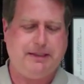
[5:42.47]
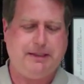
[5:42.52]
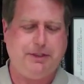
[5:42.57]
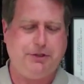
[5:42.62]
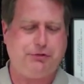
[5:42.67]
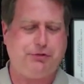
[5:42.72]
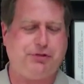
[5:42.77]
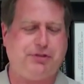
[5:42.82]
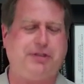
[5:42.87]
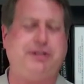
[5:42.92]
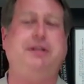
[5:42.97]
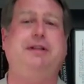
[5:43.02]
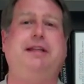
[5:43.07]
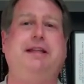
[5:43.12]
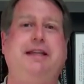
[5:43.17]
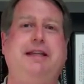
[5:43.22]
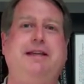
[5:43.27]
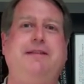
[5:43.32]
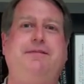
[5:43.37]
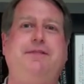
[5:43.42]

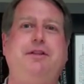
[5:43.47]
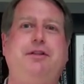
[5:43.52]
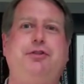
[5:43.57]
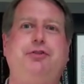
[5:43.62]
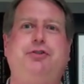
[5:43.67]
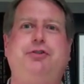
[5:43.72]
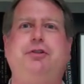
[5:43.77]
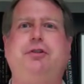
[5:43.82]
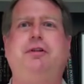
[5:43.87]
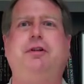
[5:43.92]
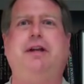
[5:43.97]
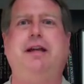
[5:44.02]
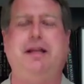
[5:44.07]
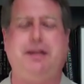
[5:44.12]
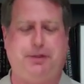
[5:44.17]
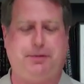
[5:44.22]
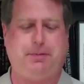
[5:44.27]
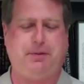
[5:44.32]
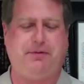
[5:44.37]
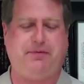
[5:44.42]
Interestingly, if the insurer
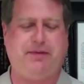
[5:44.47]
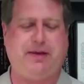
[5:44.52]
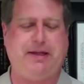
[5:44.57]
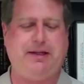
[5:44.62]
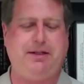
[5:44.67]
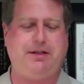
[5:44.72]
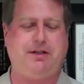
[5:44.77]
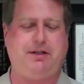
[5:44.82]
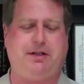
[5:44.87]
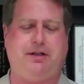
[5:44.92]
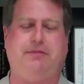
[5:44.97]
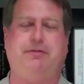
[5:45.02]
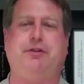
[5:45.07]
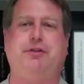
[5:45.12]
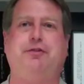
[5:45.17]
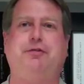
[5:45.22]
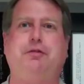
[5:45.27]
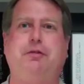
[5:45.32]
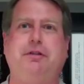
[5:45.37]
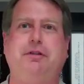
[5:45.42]
has provided
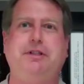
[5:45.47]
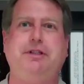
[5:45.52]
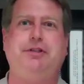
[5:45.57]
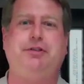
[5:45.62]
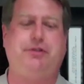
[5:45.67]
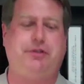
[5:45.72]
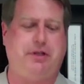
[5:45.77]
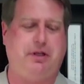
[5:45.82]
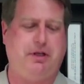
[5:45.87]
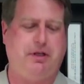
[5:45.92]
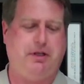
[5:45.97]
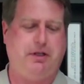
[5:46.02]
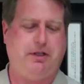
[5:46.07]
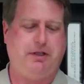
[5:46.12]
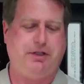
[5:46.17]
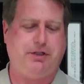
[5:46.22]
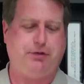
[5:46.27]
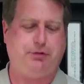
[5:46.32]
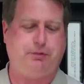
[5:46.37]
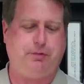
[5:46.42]
coverage for at least
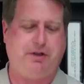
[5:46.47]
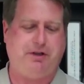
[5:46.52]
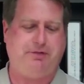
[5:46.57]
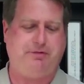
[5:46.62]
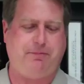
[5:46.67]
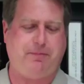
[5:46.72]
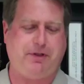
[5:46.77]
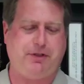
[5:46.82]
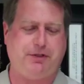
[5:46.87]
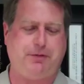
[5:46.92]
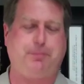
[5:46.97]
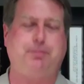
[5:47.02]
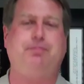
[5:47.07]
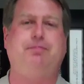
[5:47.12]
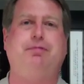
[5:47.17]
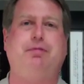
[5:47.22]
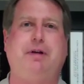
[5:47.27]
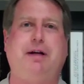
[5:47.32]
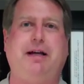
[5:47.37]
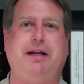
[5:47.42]
the 12 months
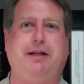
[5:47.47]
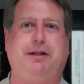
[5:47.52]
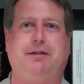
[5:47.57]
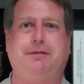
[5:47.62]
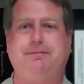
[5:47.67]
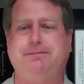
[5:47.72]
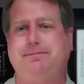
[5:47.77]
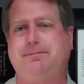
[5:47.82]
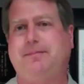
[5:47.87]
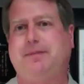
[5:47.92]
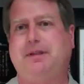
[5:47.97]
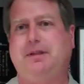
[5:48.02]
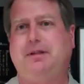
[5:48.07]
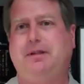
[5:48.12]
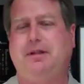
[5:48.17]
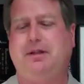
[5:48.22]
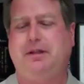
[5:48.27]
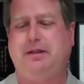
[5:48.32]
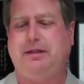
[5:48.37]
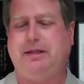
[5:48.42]
prior,
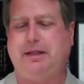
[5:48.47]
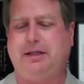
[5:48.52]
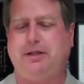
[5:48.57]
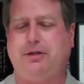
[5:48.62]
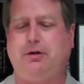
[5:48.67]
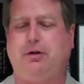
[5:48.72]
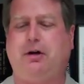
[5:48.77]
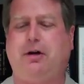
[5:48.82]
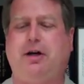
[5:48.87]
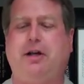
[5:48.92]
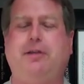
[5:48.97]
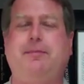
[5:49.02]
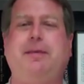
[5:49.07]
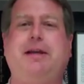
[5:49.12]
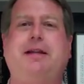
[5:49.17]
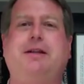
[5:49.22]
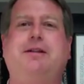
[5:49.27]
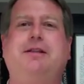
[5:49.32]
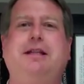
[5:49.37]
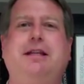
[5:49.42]
they can
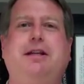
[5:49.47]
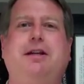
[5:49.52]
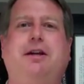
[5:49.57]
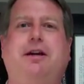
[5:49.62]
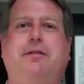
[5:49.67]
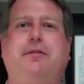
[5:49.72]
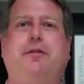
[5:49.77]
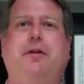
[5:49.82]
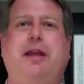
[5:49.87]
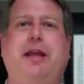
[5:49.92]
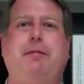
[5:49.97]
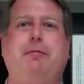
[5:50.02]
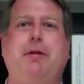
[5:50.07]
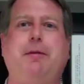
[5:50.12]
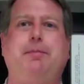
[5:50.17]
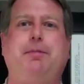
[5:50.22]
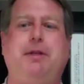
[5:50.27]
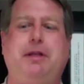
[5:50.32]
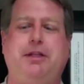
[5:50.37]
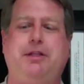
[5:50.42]
automatically cover a
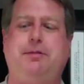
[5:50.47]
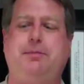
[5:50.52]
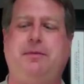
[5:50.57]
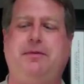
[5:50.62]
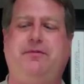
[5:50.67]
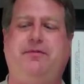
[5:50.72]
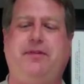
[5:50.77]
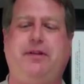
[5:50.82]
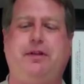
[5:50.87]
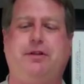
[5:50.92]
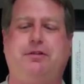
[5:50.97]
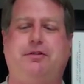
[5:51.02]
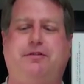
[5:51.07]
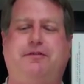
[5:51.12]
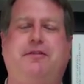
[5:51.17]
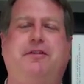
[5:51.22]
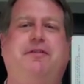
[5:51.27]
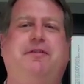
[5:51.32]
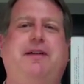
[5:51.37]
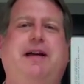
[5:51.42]
replacement vehicle
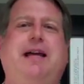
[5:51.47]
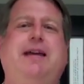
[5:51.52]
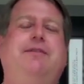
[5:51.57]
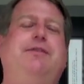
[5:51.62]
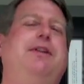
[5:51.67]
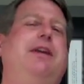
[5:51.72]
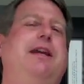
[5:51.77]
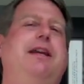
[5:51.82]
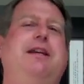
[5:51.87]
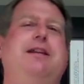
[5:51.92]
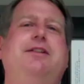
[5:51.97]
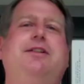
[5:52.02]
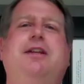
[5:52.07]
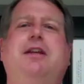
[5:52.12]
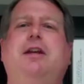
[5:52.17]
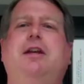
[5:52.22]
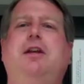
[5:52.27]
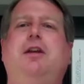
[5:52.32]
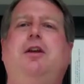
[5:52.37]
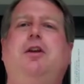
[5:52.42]
for 5 days
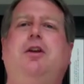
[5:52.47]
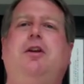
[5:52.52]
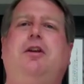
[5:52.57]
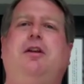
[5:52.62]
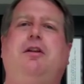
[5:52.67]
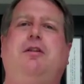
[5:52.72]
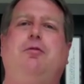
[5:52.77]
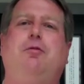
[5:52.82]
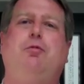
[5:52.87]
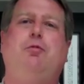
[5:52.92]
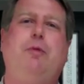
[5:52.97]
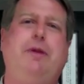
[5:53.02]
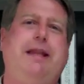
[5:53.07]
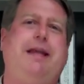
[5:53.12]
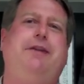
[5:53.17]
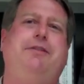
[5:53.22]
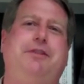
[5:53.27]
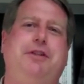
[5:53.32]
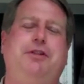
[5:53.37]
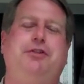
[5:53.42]

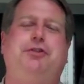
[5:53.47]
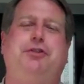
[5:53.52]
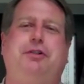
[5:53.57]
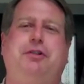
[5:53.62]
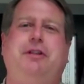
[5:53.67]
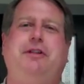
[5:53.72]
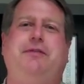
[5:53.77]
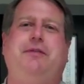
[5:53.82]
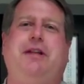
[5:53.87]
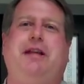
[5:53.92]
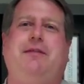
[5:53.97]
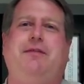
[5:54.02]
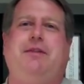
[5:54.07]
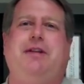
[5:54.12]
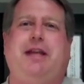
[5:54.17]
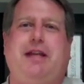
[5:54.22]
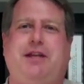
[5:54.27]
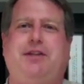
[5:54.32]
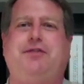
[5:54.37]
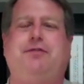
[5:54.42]
without the insured even having
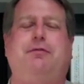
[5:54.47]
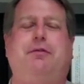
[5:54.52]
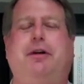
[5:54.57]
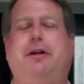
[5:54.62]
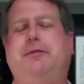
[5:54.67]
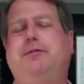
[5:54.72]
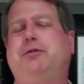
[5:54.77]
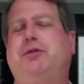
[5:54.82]
to ask for it.